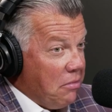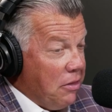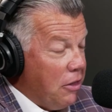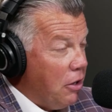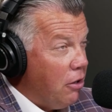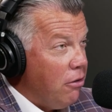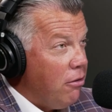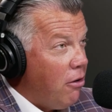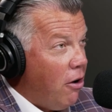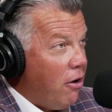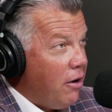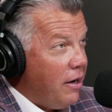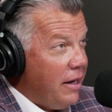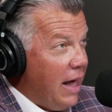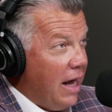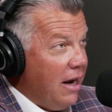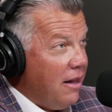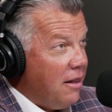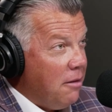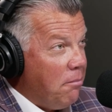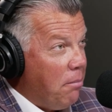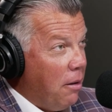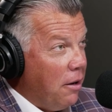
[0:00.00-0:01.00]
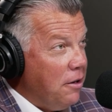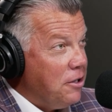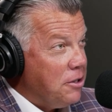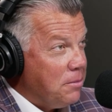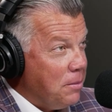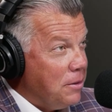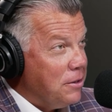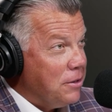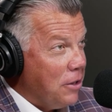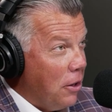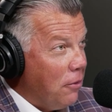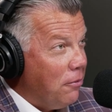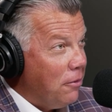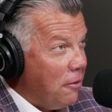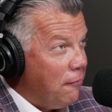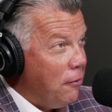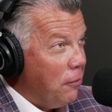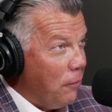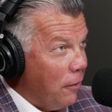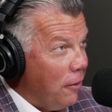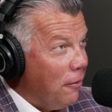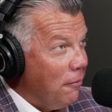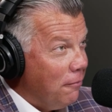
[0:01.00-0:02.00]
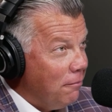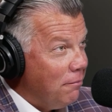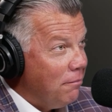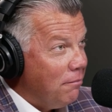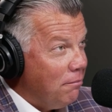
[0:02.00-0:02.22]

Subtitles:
they're already out of the punishment zone, if you will.